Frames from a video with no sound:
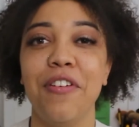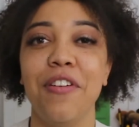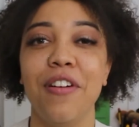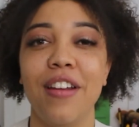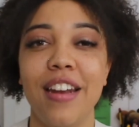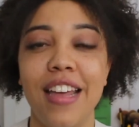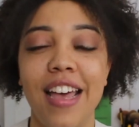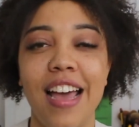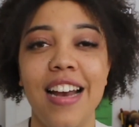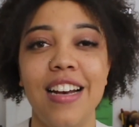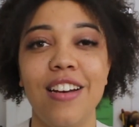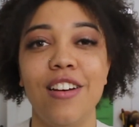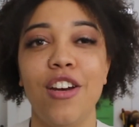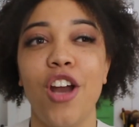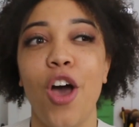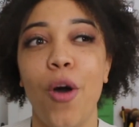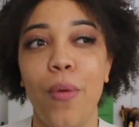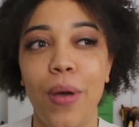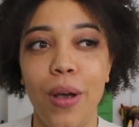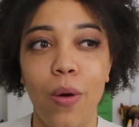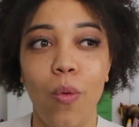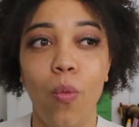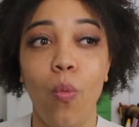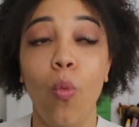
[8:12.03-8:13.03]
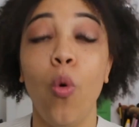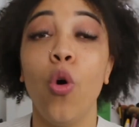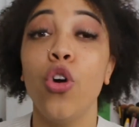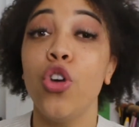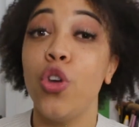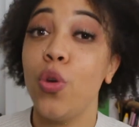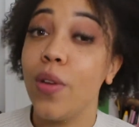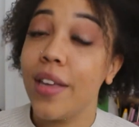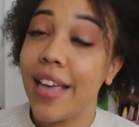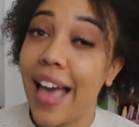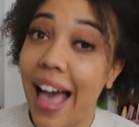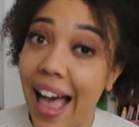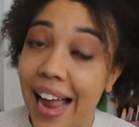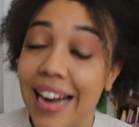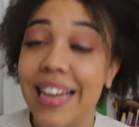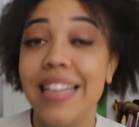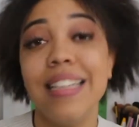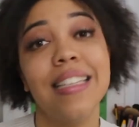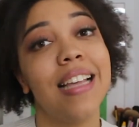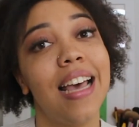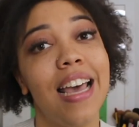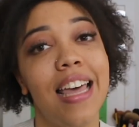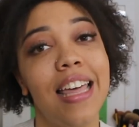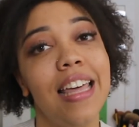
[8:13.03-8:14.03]
on it and knowing what you can
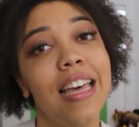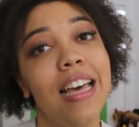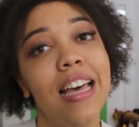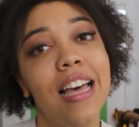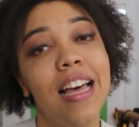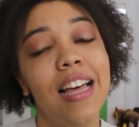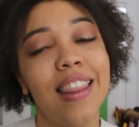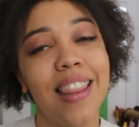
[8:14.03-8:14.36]
say